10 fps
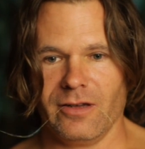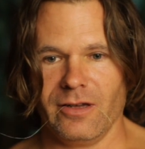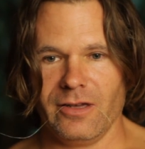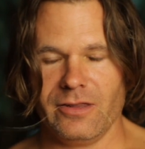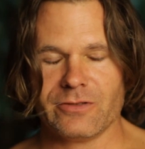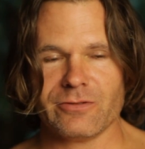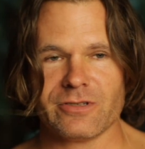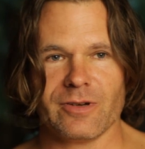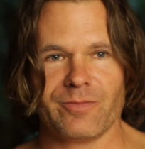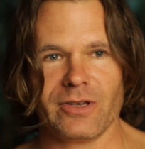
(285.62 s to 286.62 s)
and this was
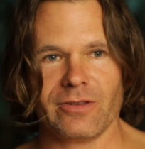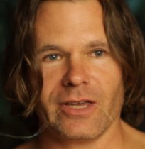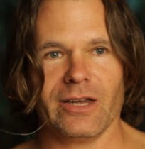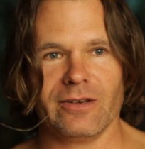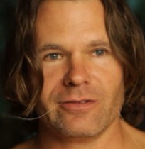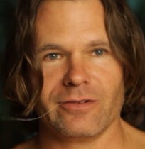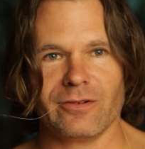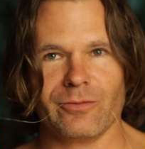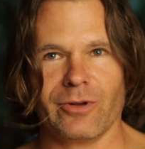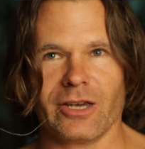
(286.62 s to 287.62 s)
something that
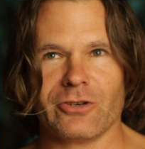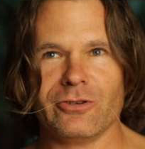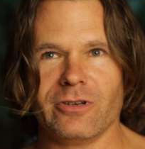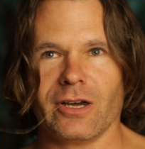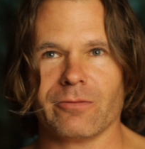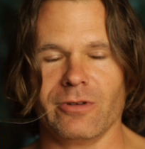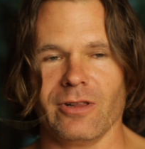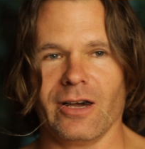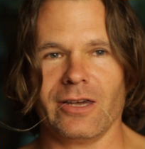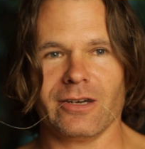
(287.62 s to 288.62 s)
when I could not
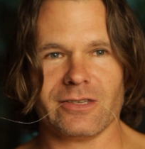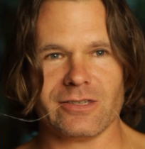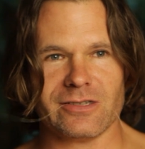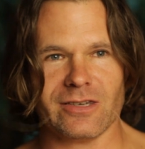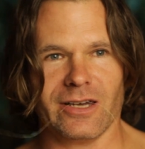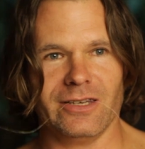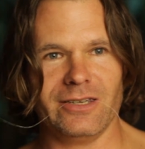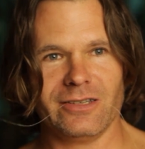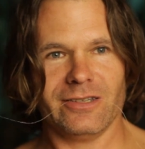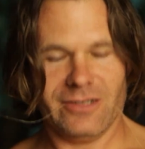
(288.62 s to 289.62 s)
rely on
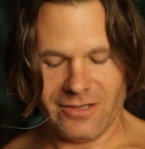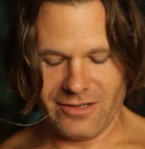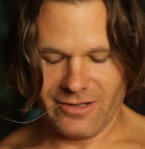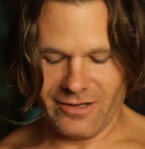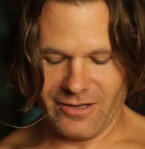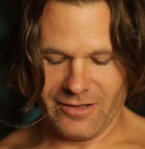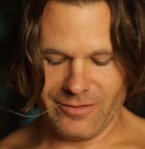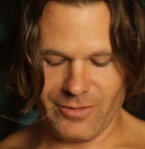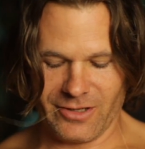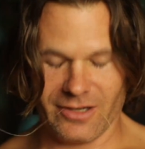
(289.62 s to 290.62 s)
society
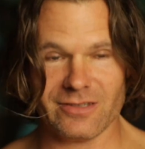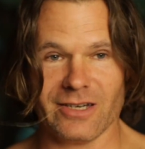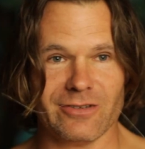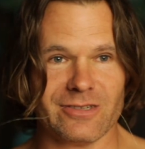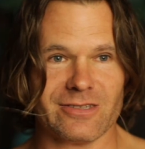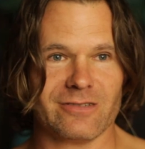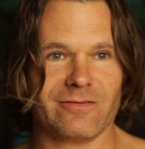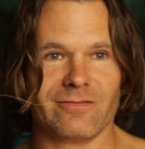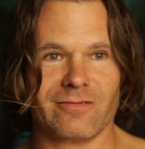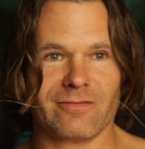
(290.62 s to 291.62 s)
because I was
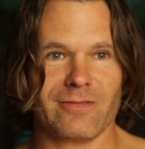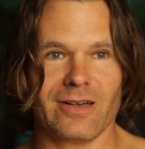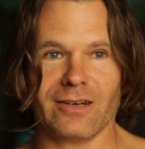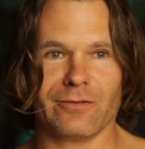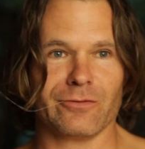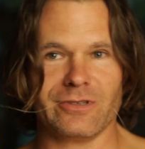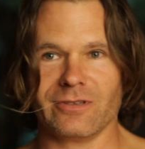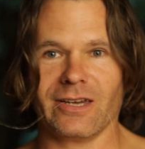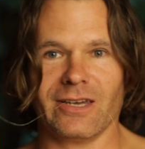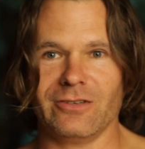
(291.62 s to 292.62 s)
I
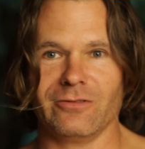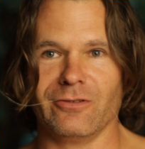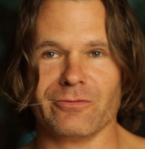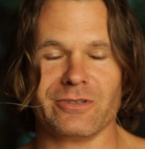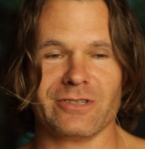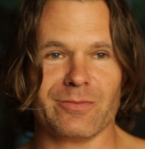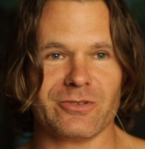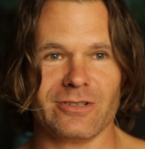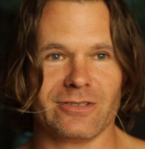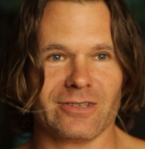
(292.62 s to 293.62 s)
had no
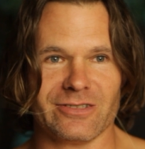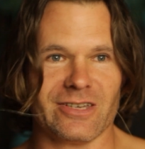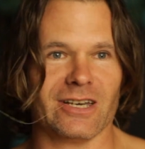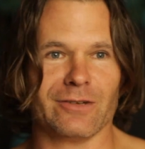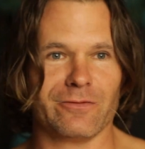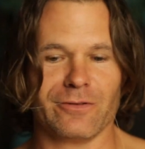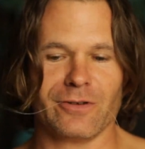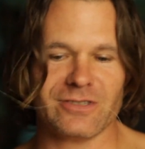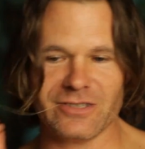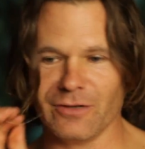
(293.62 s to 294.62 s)
reception. I was out of
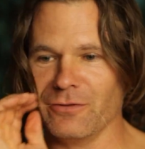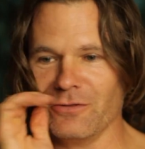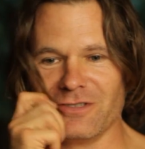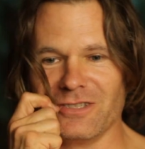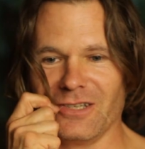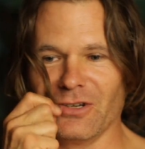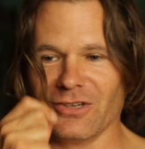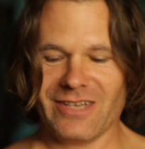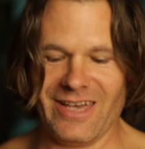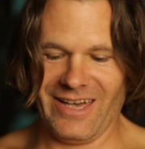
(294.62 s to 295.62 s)
cell phone
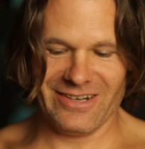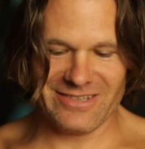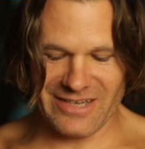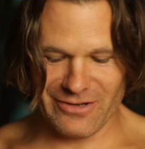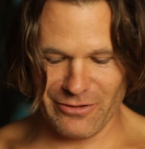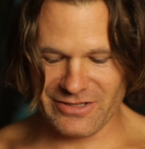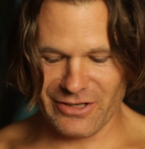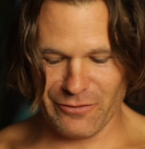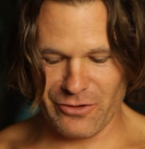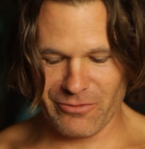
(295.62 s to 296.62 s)
signals, out of cell
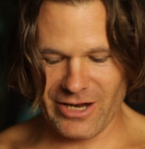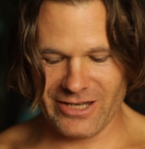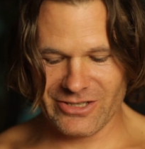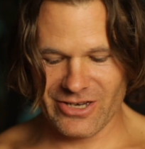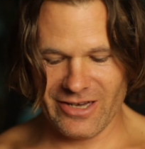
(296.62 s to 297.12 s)
phone range.